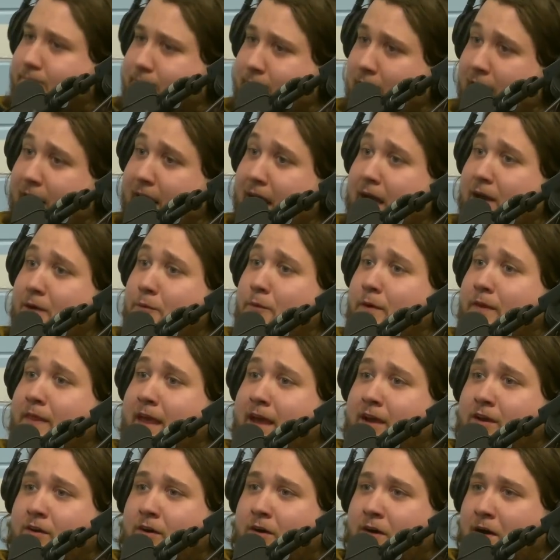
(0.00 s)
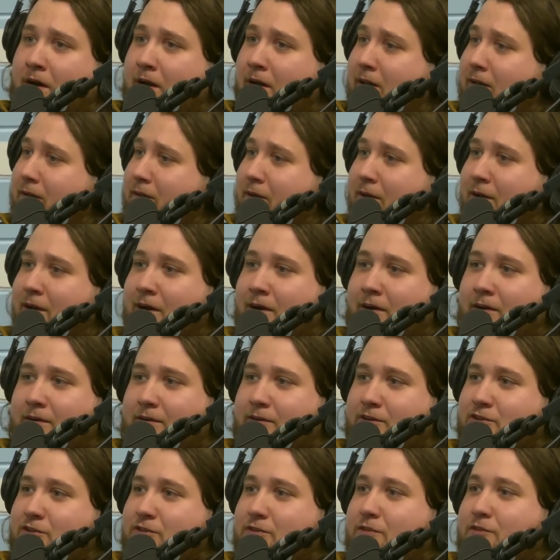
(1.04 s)
Yeah, when they call, you know,
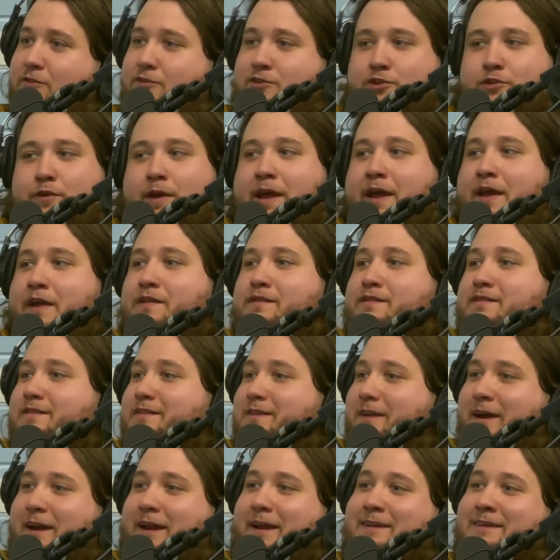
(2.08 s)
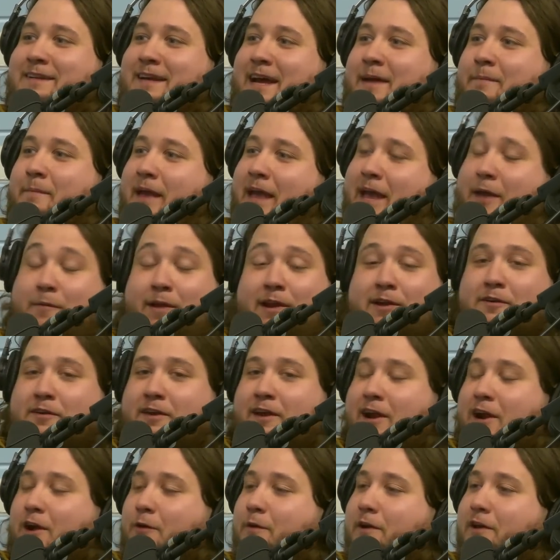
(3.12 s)
two days at a time, hey, we don't
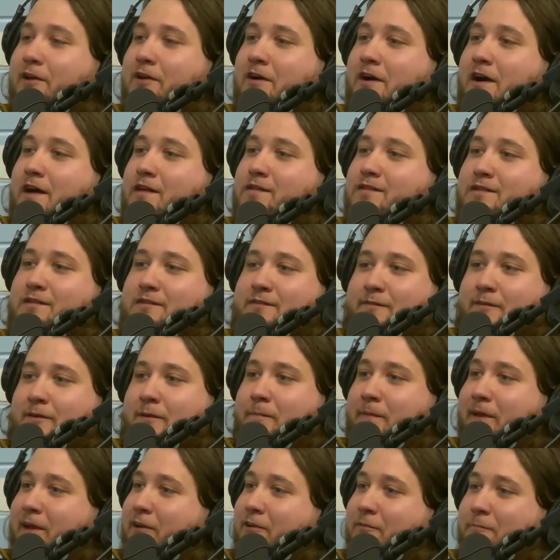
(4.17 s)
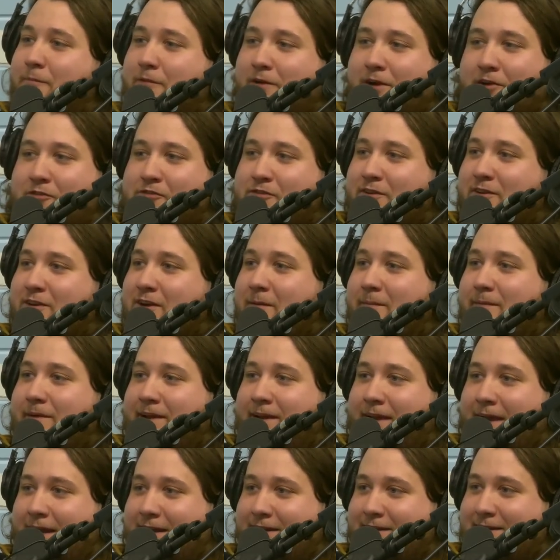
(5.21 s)
care what it costs. It's for a big production company.
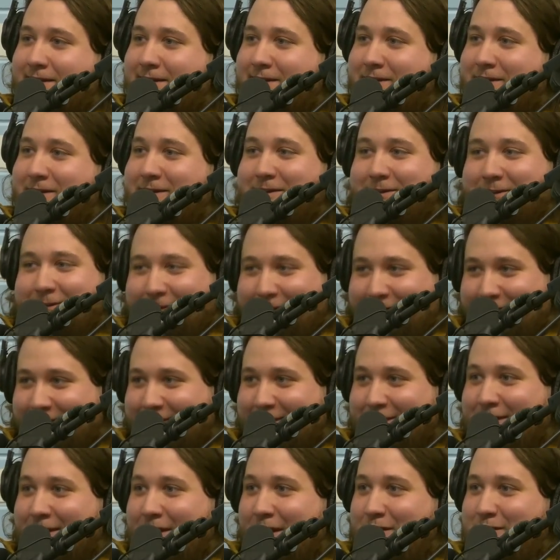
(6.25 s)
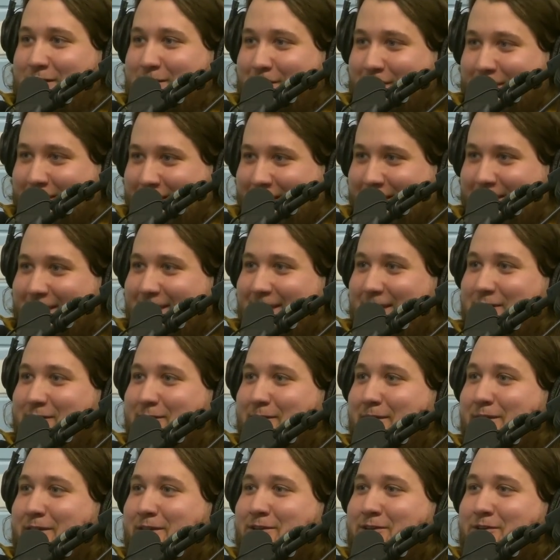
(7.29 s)
Get it done. That's, that's where you.
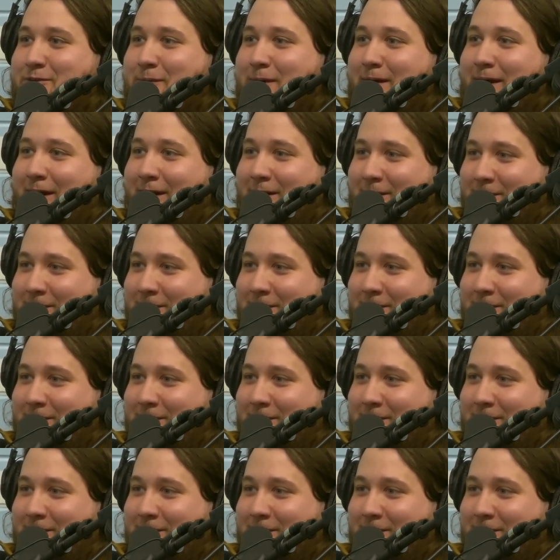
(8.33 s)
That's where that, you do well.